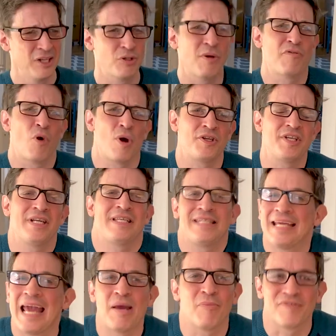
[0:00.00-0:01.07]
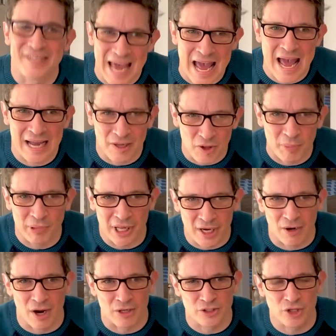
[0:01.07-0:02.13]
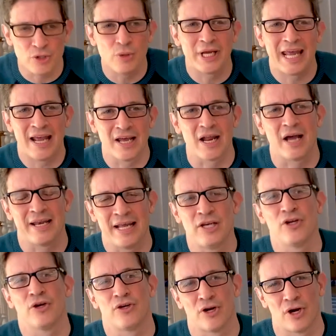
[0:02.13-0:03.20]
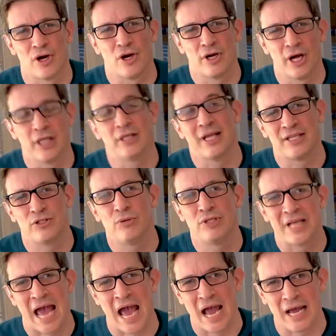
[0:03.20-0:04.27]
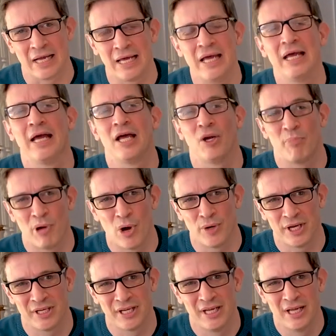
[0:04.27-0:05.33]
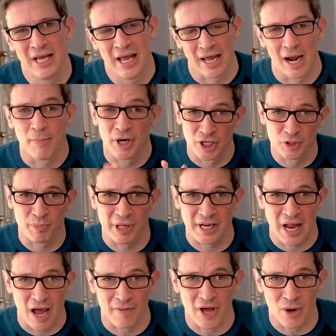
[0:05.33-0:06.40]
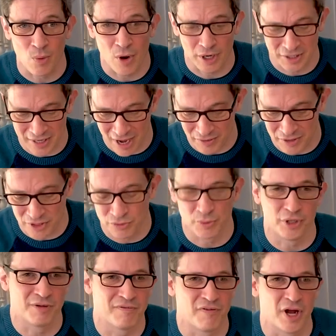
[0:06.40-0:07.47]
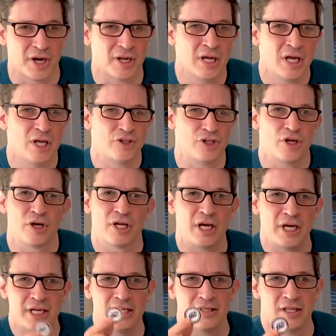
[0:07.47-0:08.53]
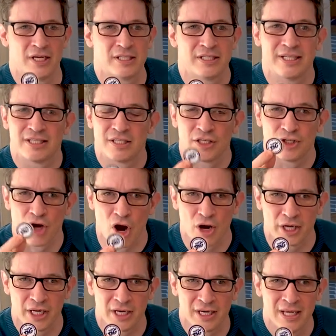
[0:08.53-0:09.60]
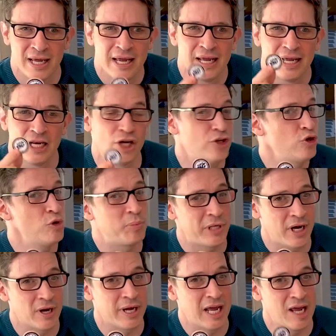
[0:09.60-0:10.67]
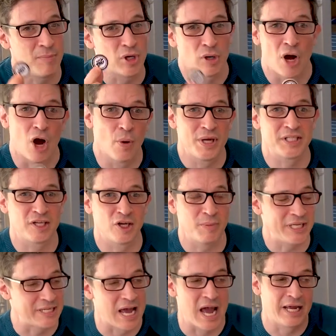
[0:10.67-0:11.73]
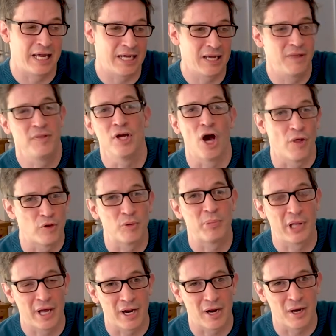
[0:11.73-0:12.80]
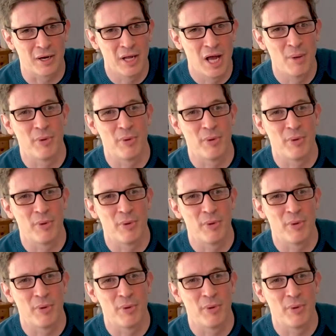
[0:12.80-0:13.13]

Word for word: So of course it is a game of tag on the playground, so you cannot end your turn unless you tag an opponent. And I'm gonna explain how that works now. This is really fun. So you're gonna need this, it's the target. In a two player game, you're always gonna be tagging the other player.